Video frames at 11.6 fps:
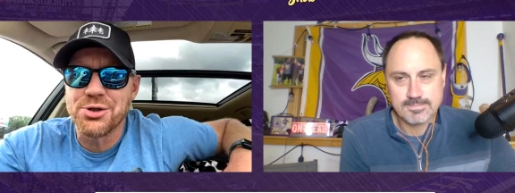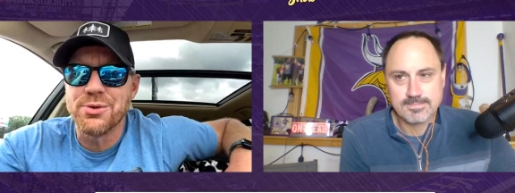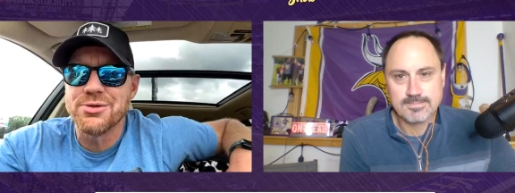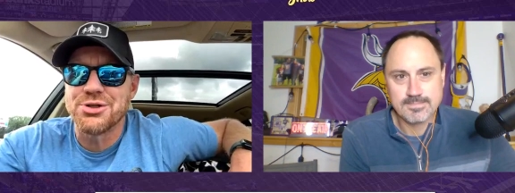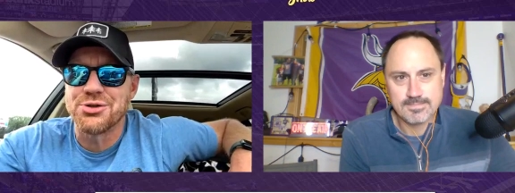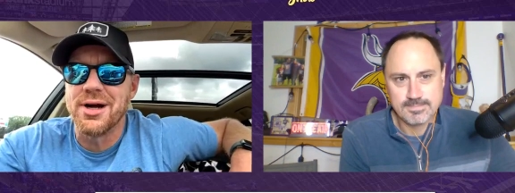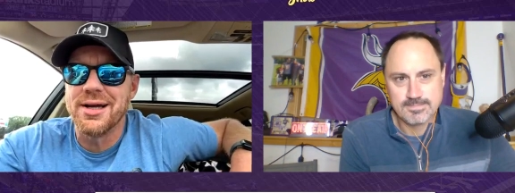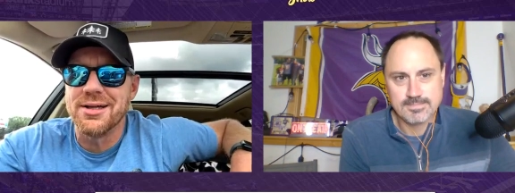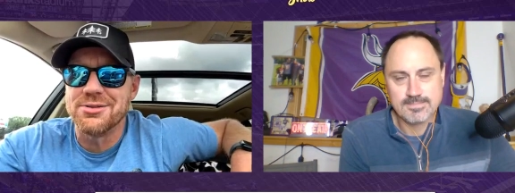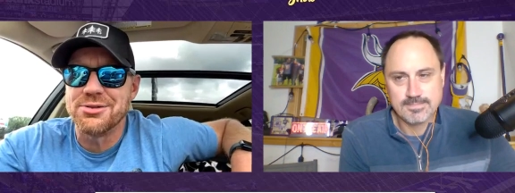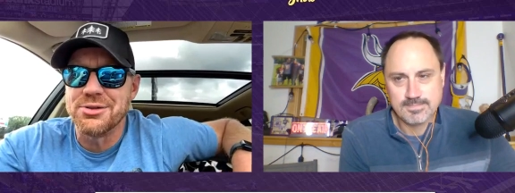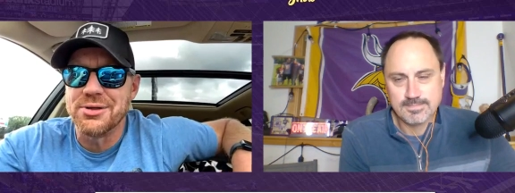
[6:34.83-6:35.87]
Speaker 1: was trying
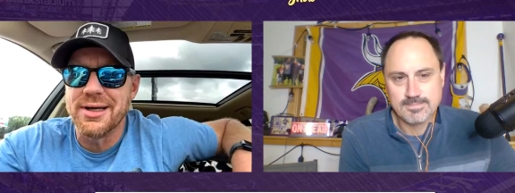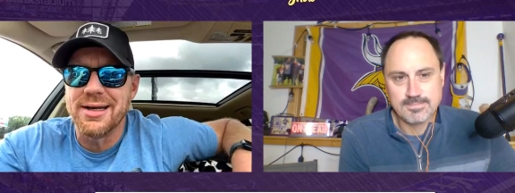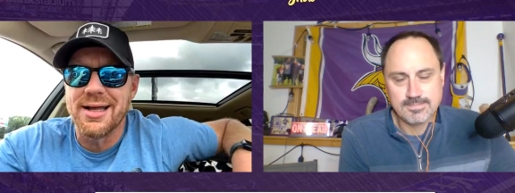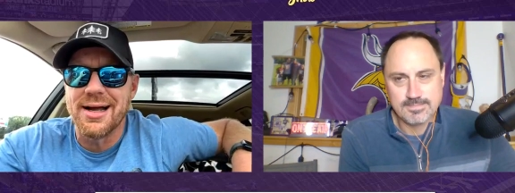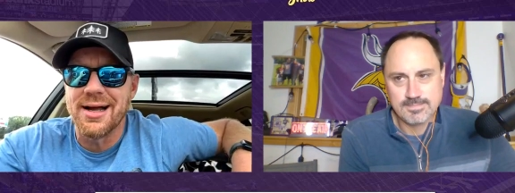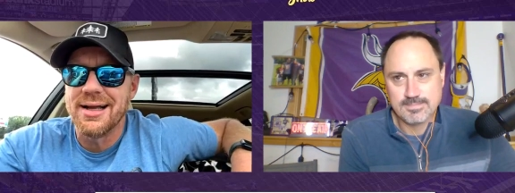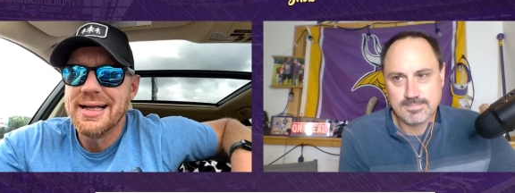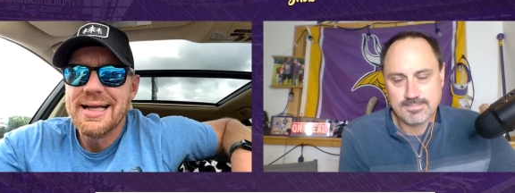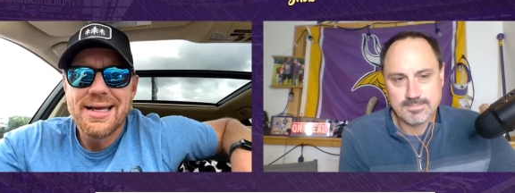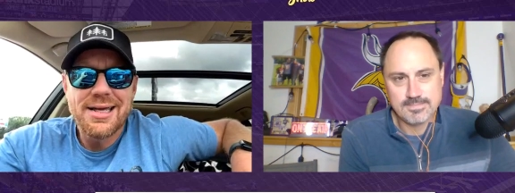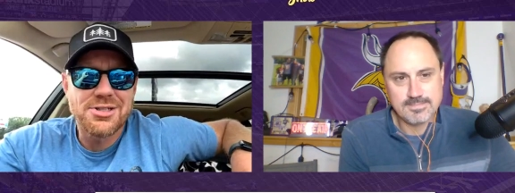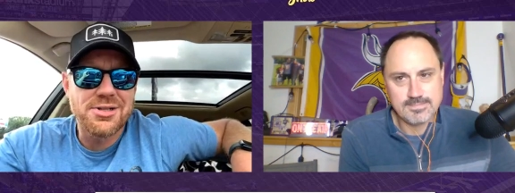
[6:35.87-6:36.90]
to. And uh,
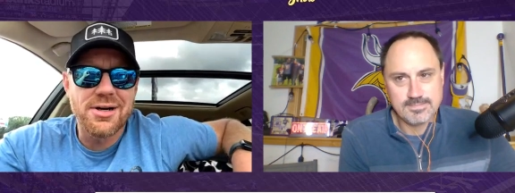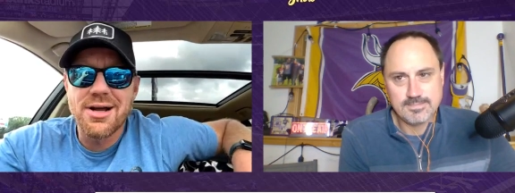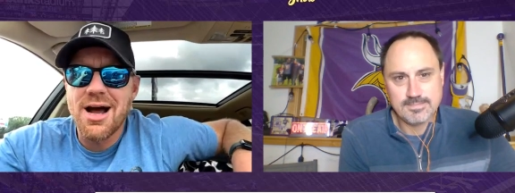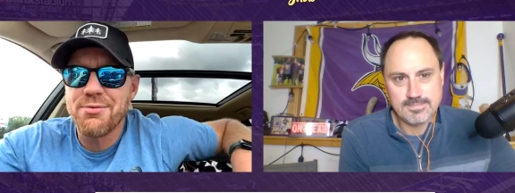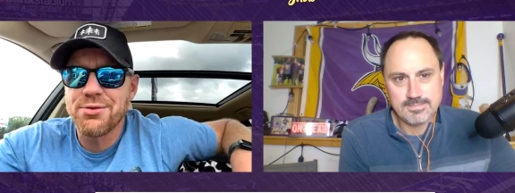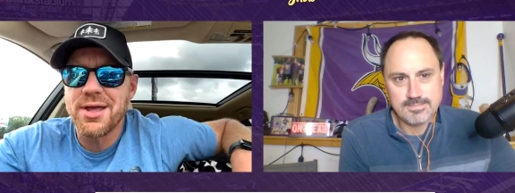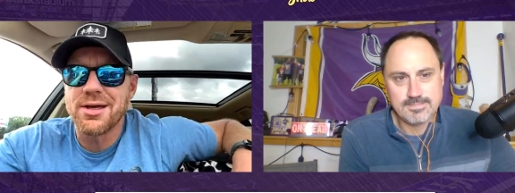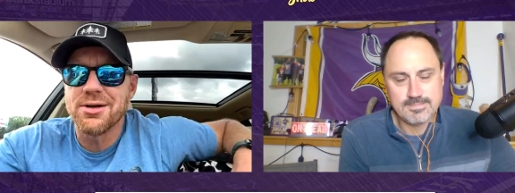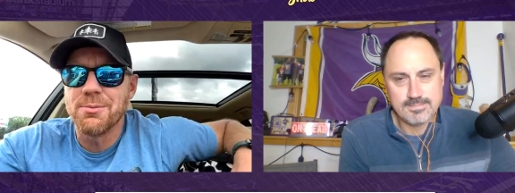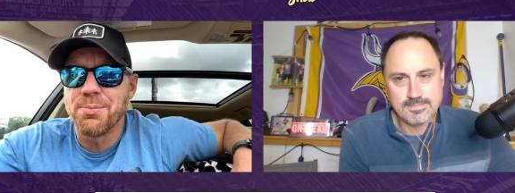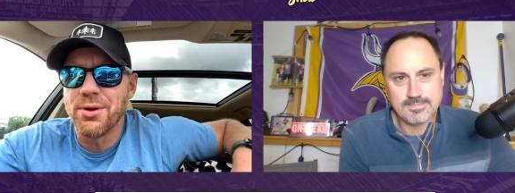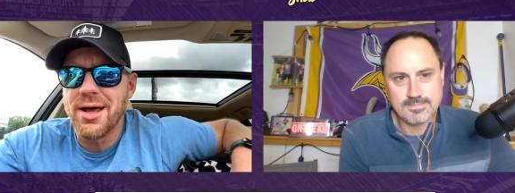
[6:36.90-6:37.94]
he started off with that
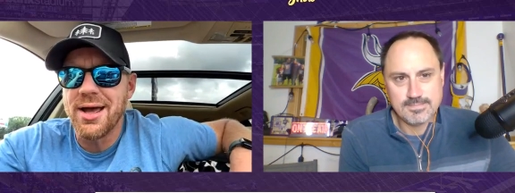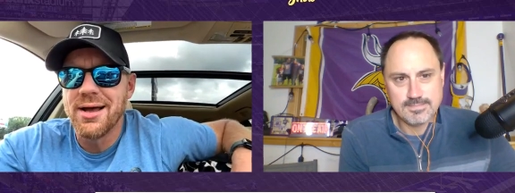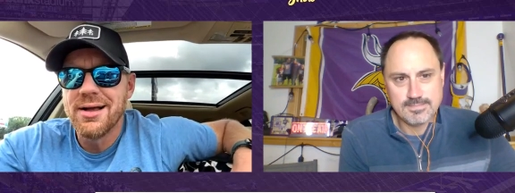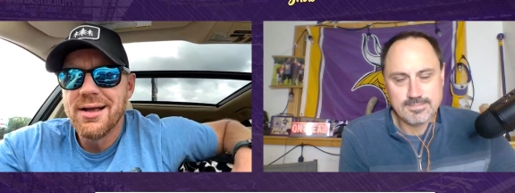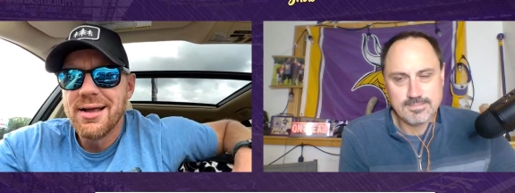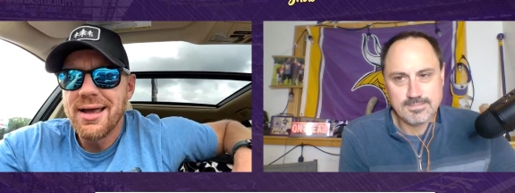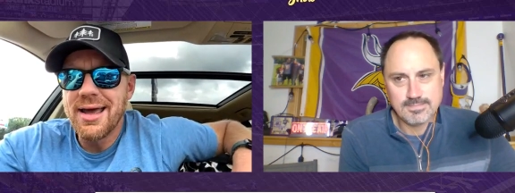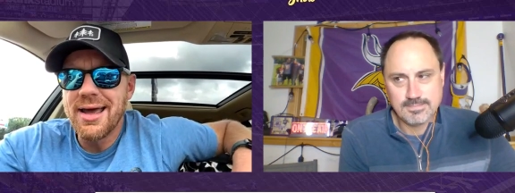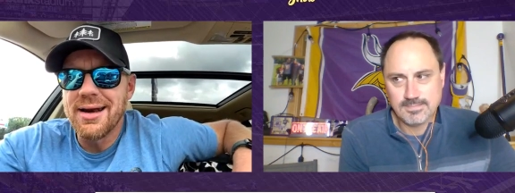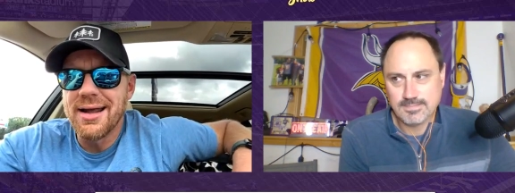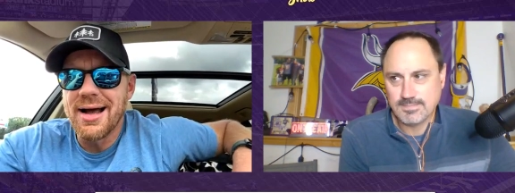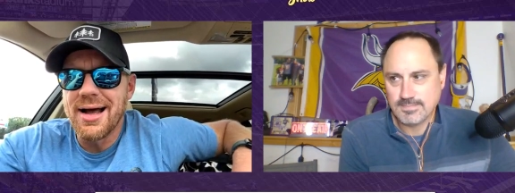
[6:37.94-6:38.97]
good play
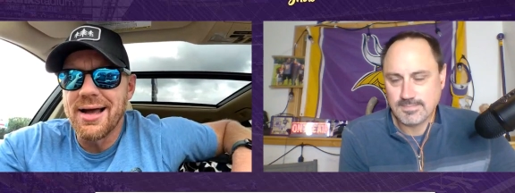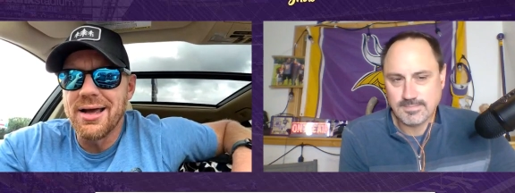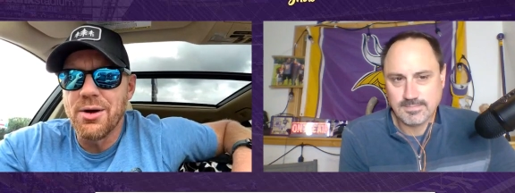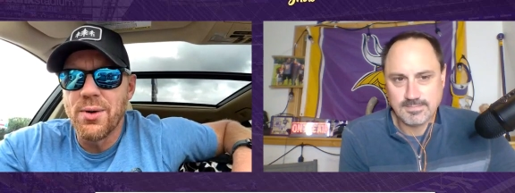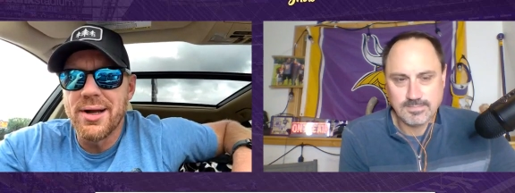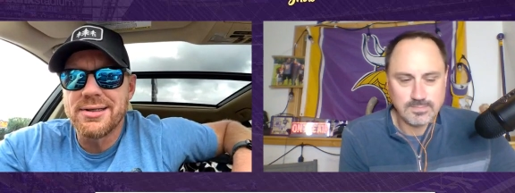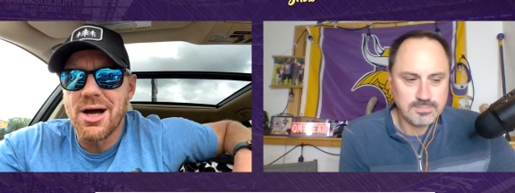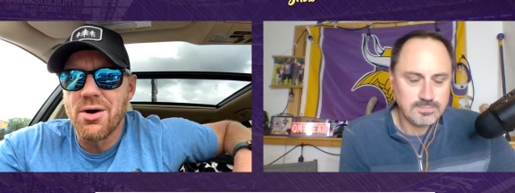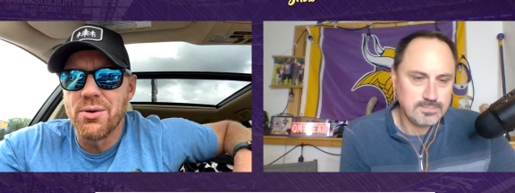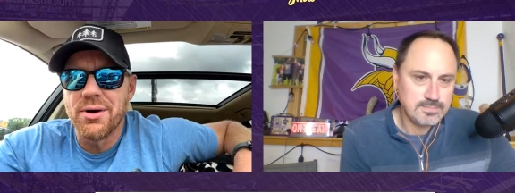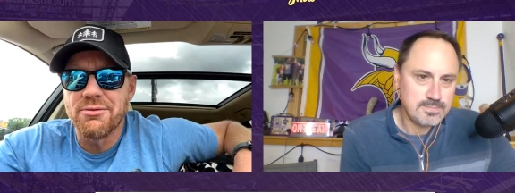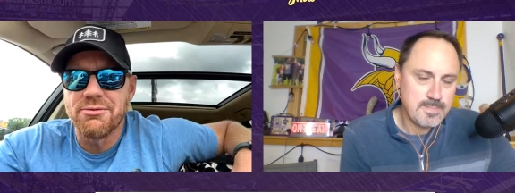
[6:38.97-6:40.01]
and uh, it went
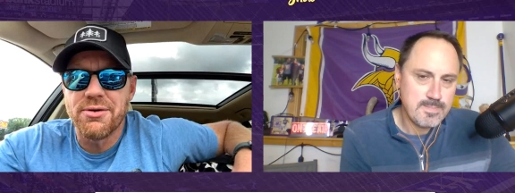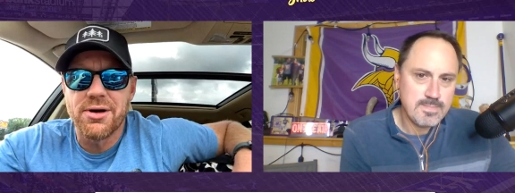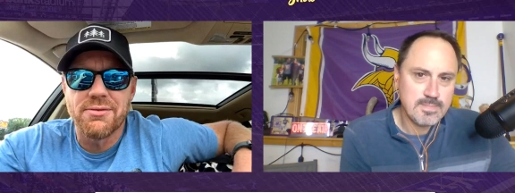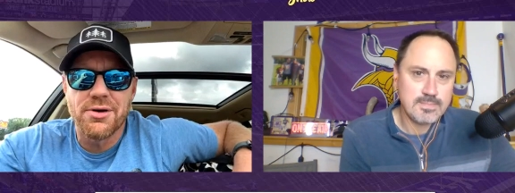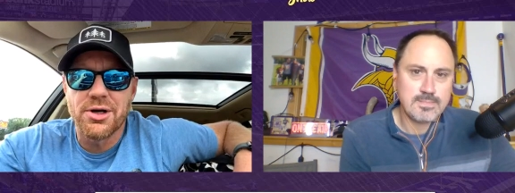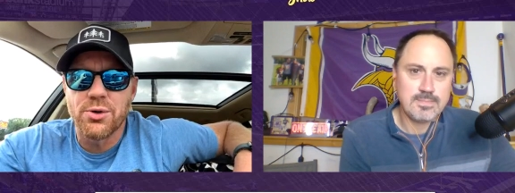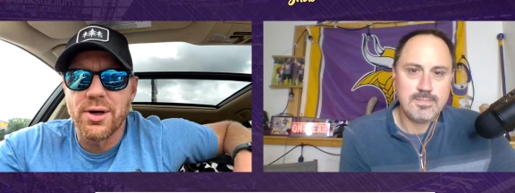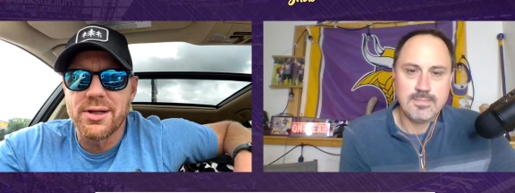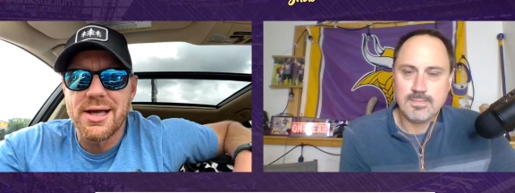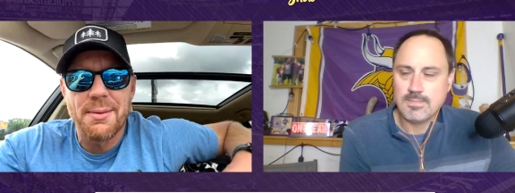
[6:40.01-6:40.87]
down very, very quickly.